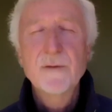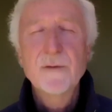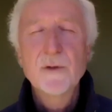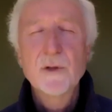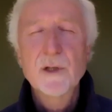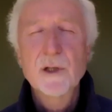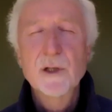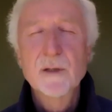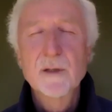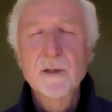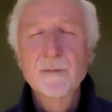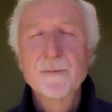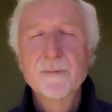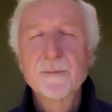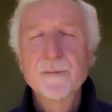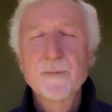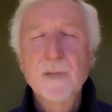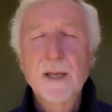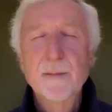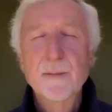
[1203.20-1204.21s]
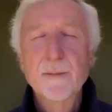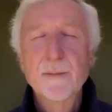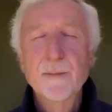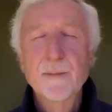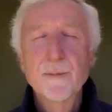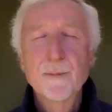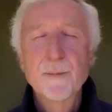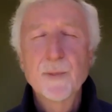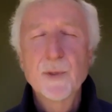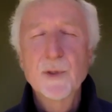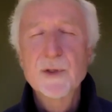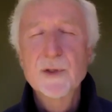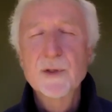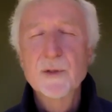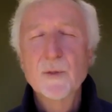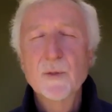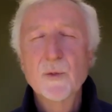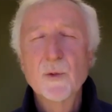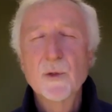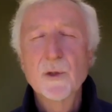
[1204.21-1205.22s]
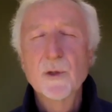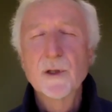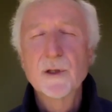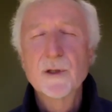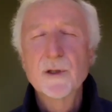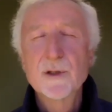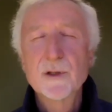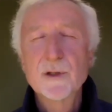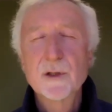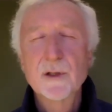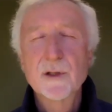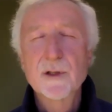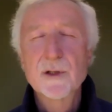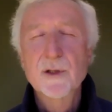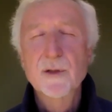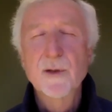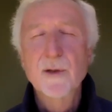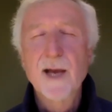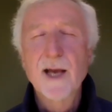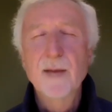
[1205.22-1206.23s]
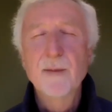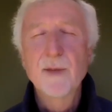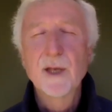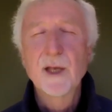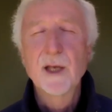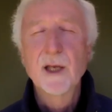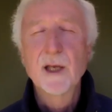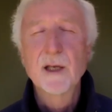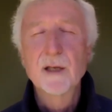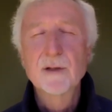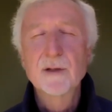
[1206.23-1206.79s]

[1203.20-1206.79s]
can put some words to describing it,